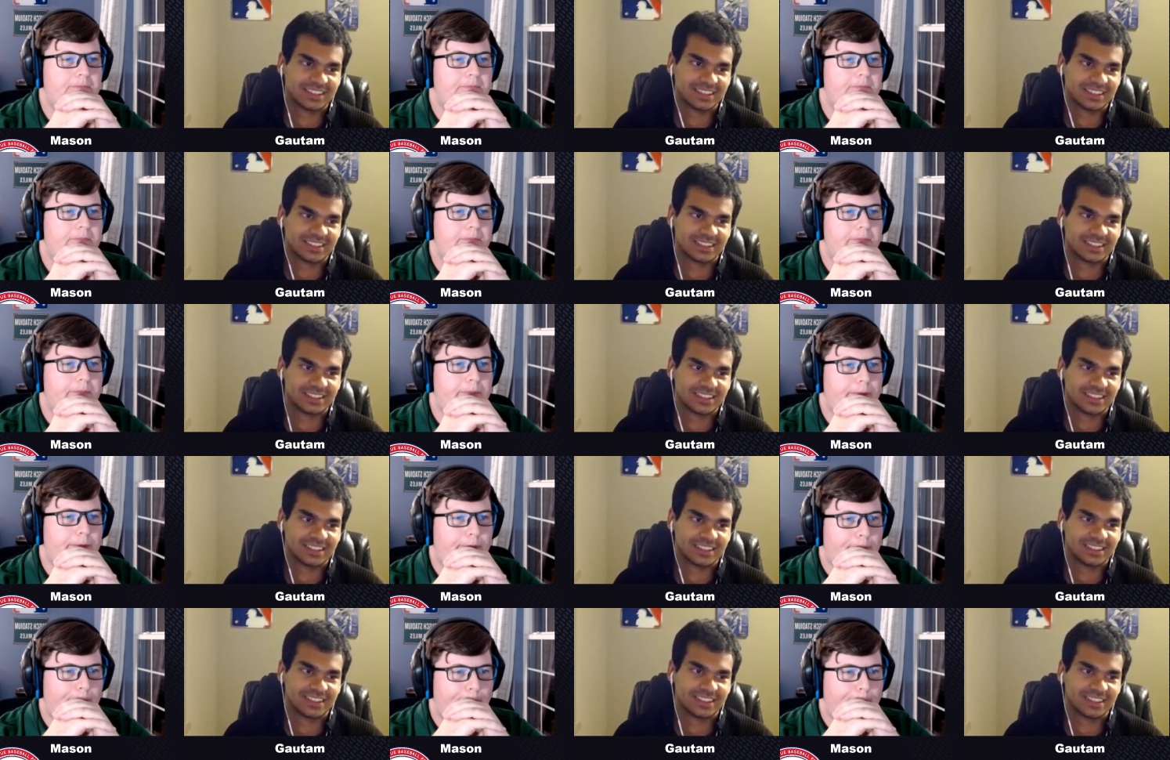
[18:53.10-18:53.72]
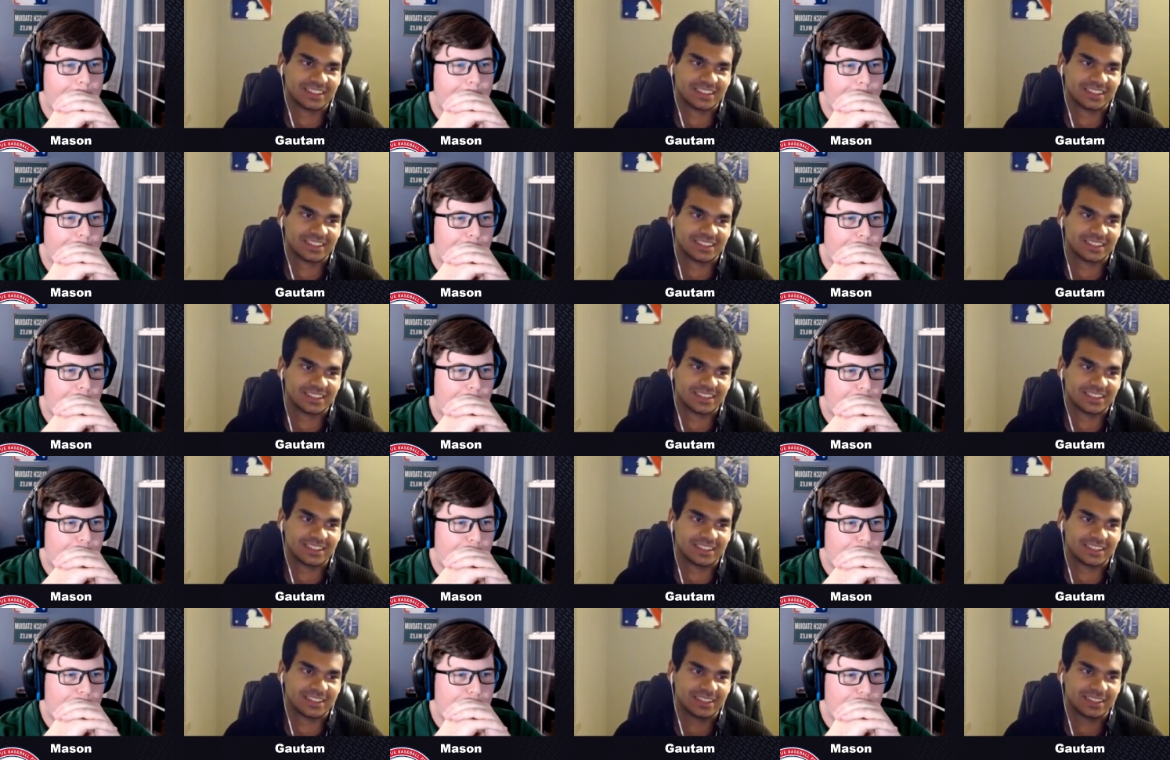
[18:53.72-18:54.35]

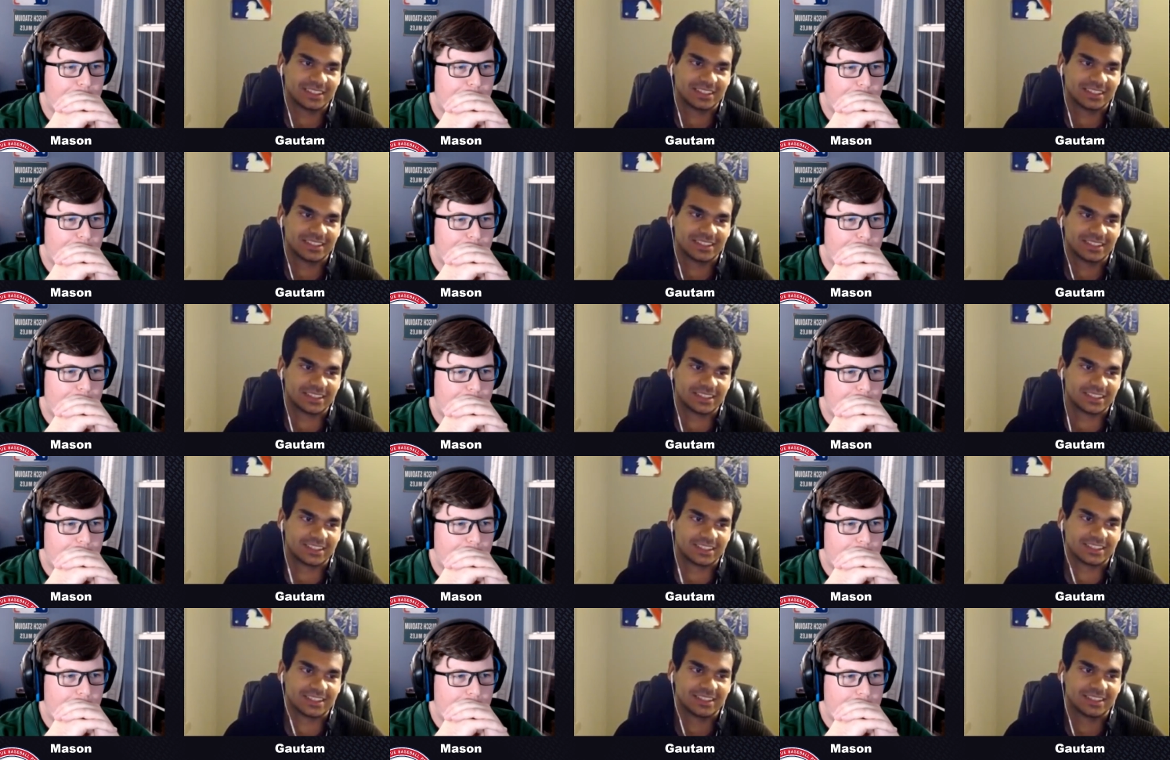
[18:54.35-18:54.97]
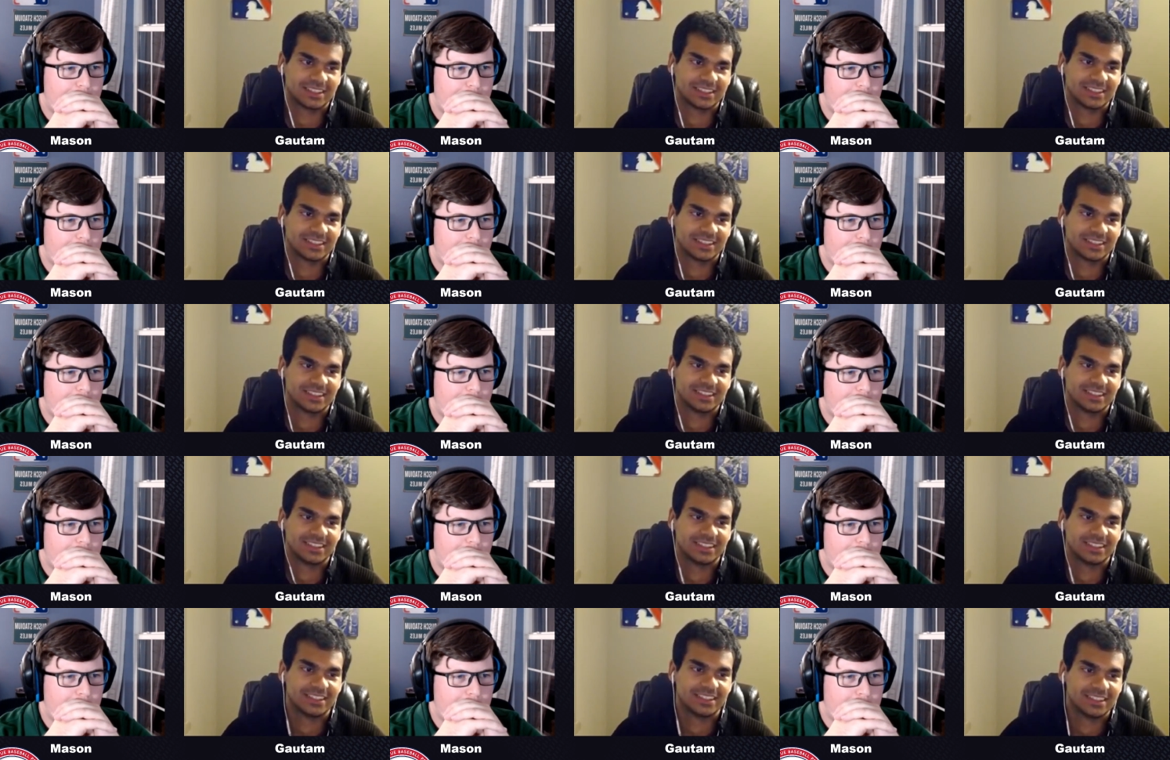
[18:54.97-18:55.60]

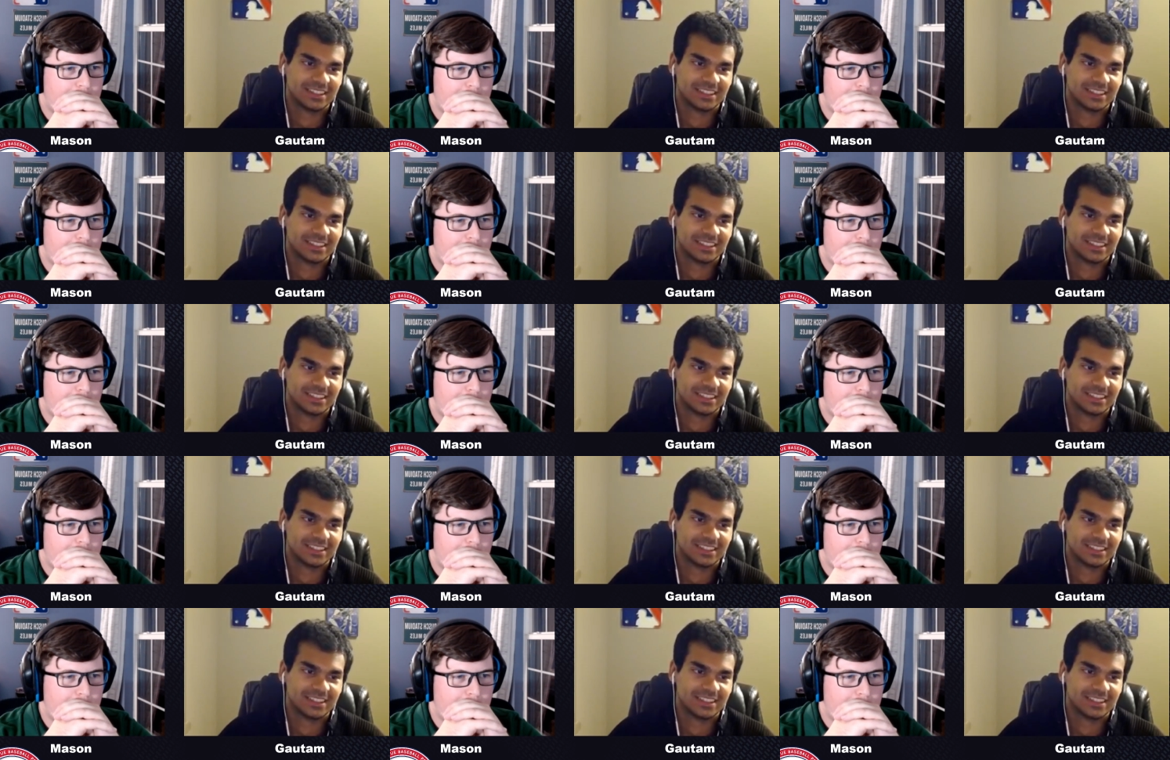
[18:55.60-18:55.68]
(silence)